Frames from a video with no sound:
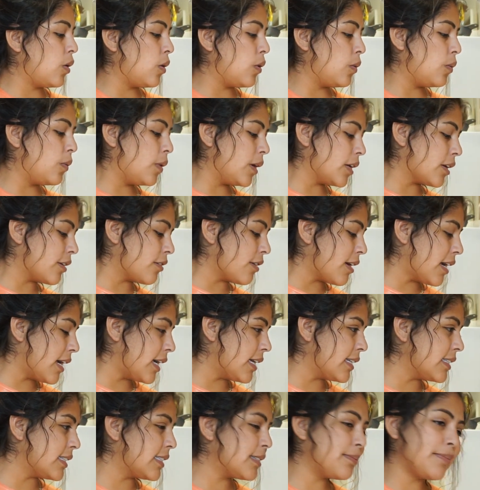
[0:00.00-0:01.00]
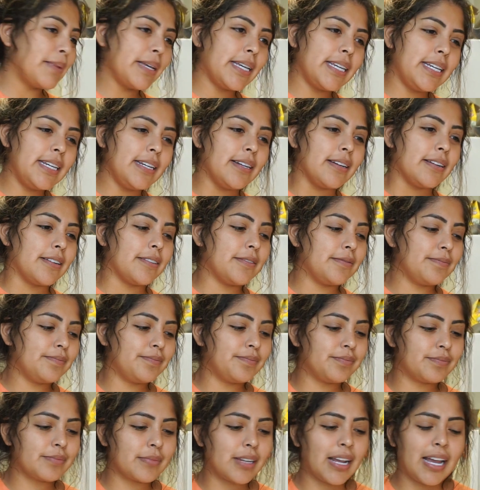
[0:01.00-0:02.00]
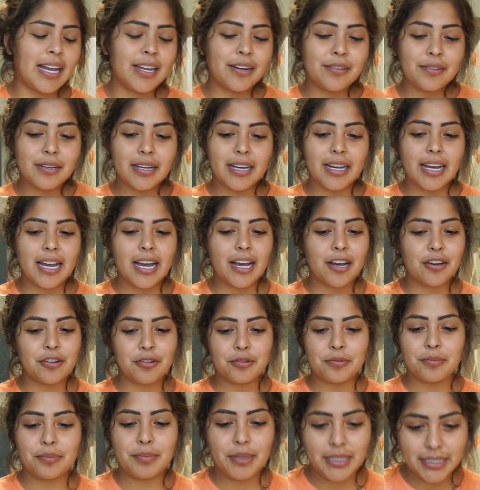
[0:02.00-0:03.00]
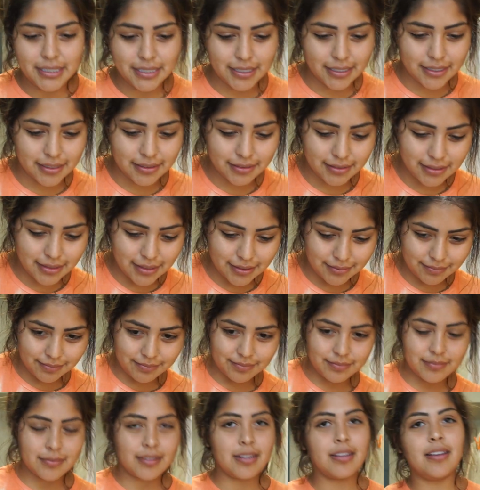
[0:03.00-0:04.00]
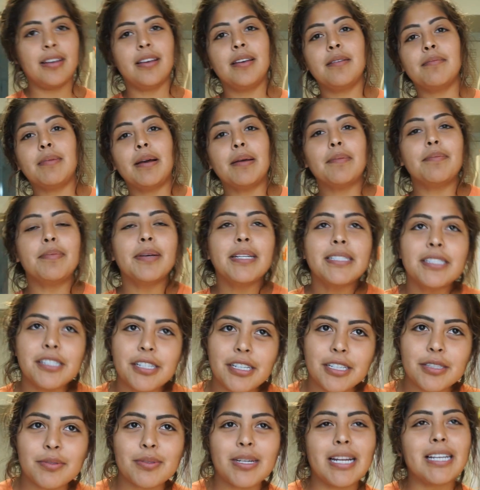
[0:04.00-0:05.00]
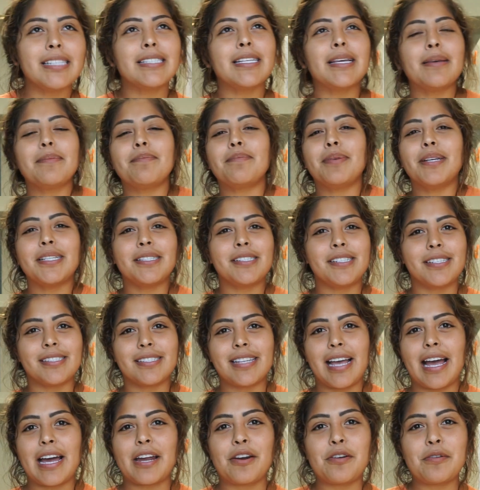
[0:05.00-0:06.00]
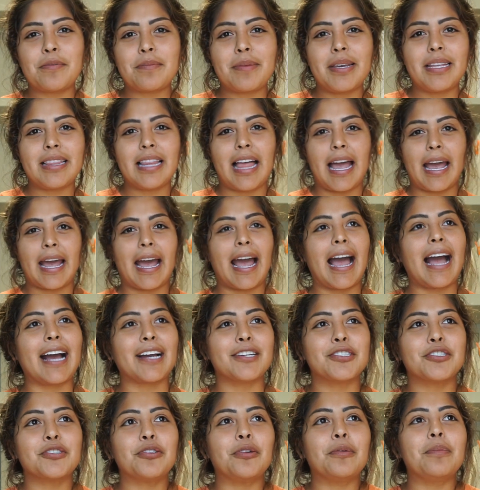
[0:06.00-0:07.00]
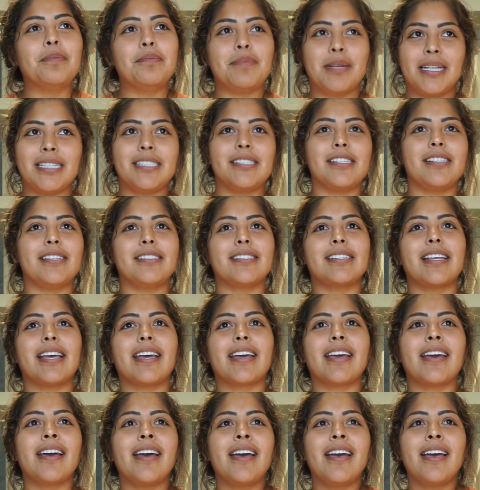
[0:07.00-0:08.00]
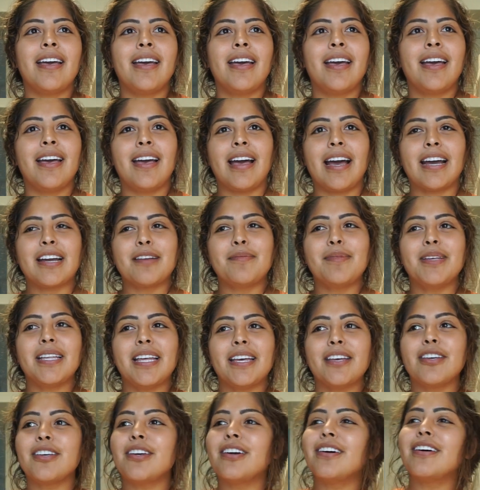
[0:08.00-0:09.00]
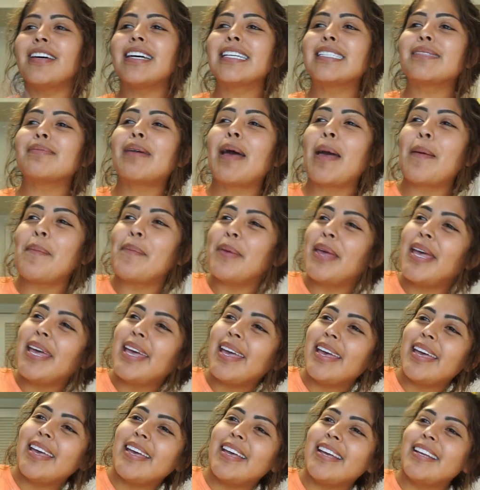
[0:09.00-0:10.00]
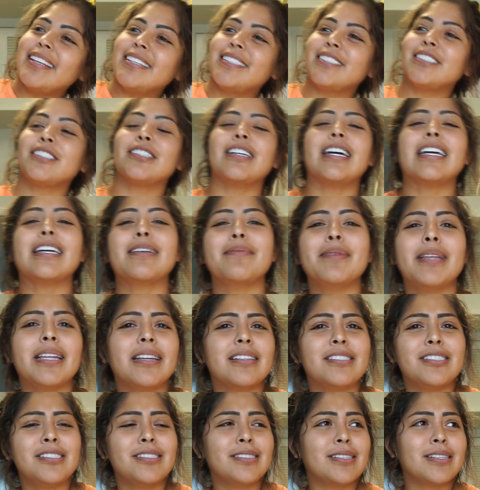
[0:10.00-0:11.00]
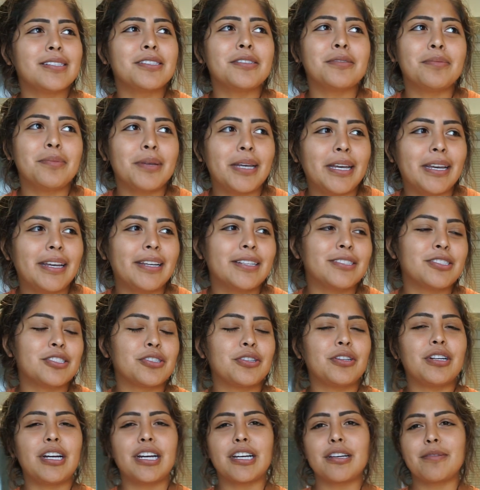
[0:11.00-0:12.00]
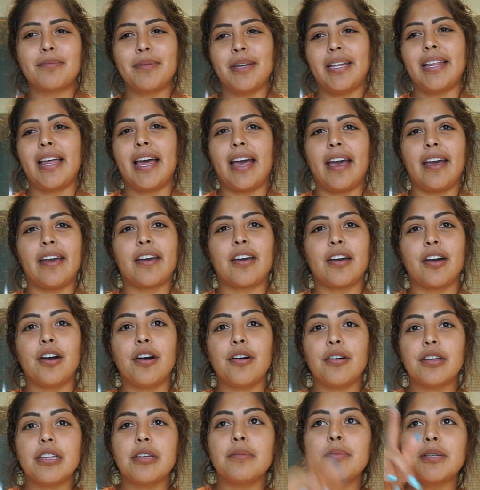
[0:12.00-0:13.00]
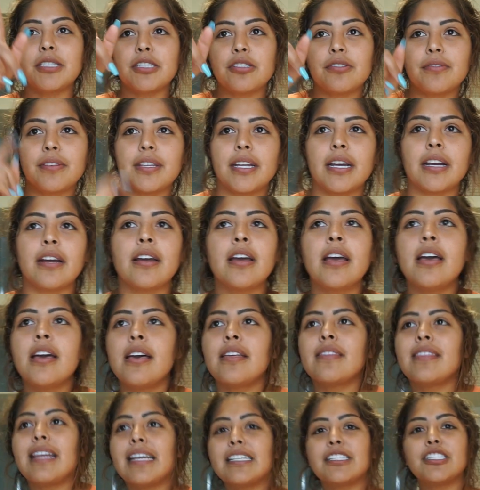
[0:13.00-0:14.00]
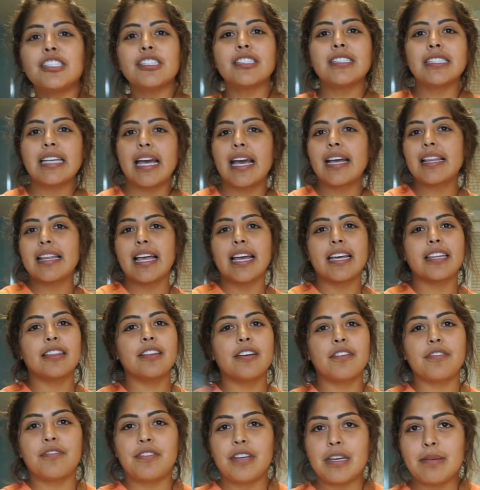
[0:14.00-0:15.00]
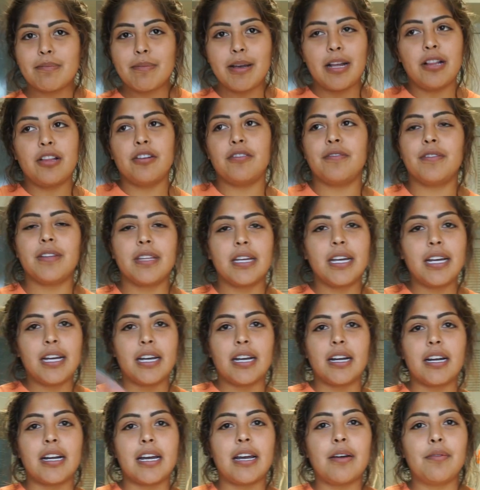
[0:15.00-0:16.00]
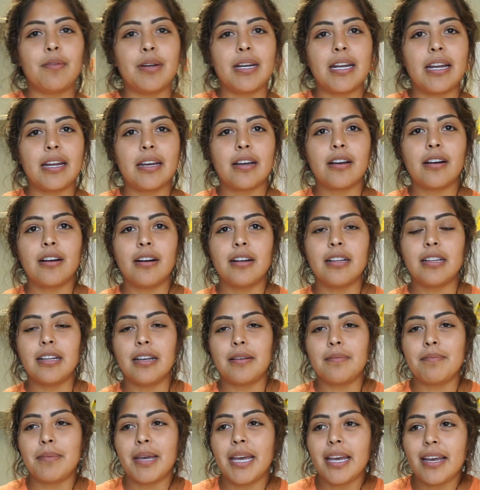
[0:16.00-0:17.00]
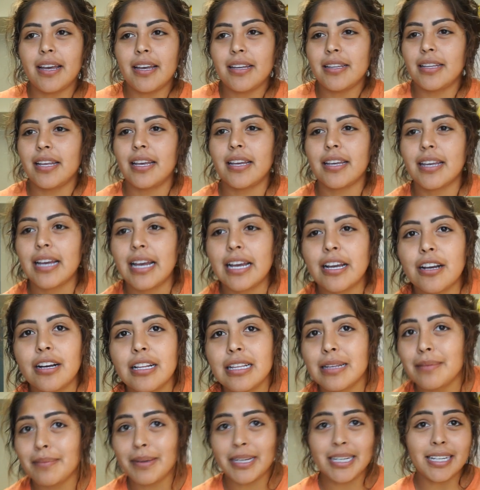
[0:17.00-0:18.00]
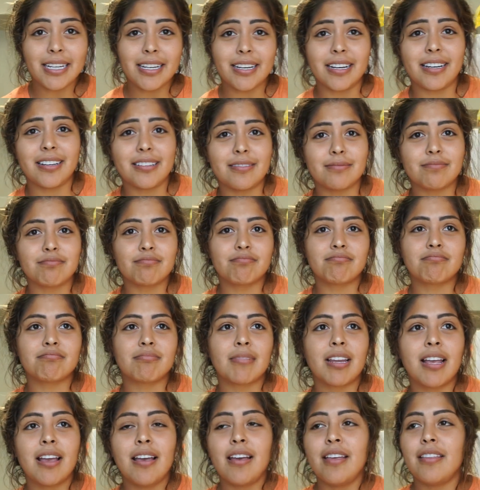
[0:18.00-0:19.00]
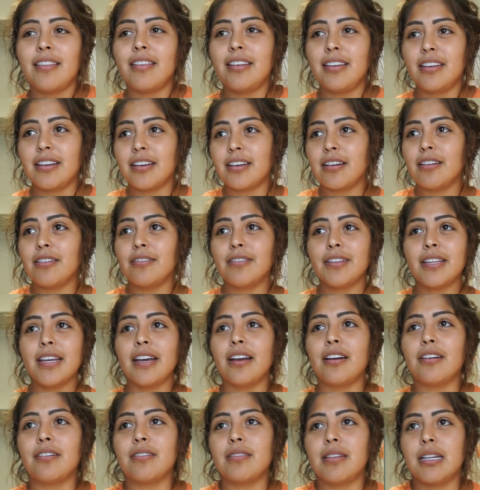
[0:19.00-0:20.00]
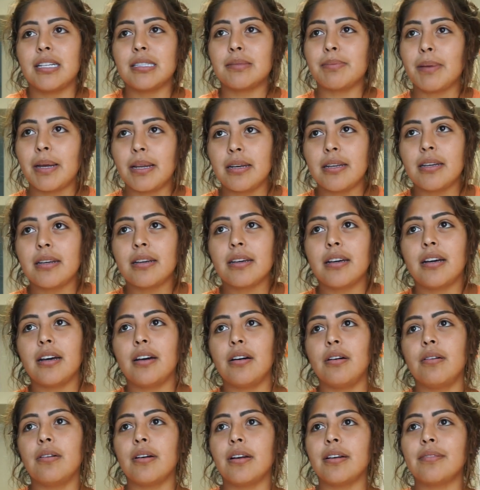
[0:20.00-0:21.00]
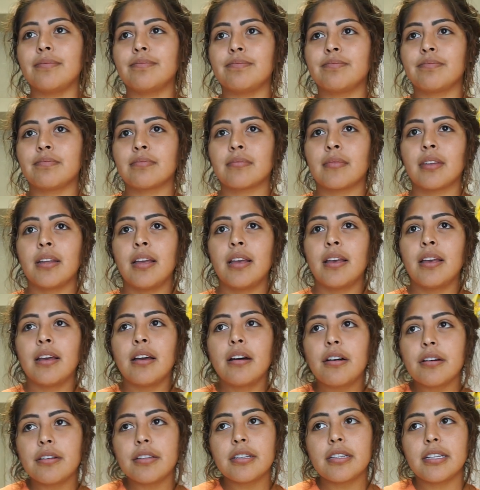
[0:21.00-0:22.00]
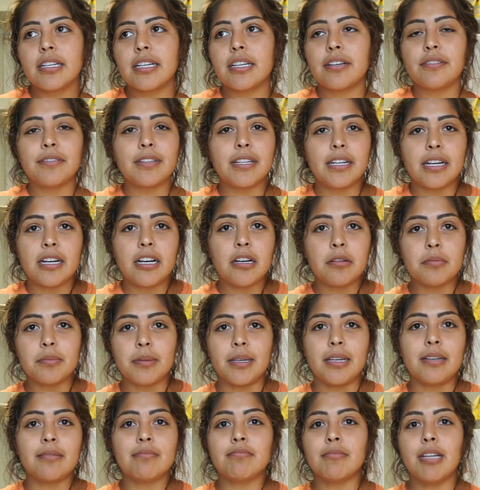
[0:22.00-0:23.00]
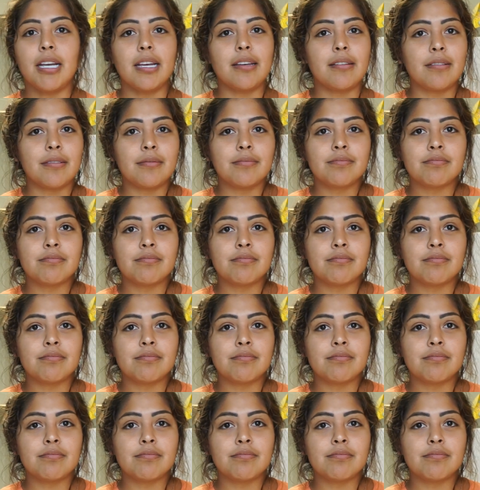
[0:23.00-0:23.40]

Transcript: What grinds my gear? I don't get how bitches, by bitches, when I say bitches, I don't mean like actual bitches. Like, I could be like, yo, that's my bitch. I could be like, she's such a bitch. Or I could be like, oh, the bitch over there. That's just saying like the female over there. And when I call a man, like, I call him a nigga. The nigga over there, oh, that's my nigga. Or, oh, the nigga over there helped me. Like,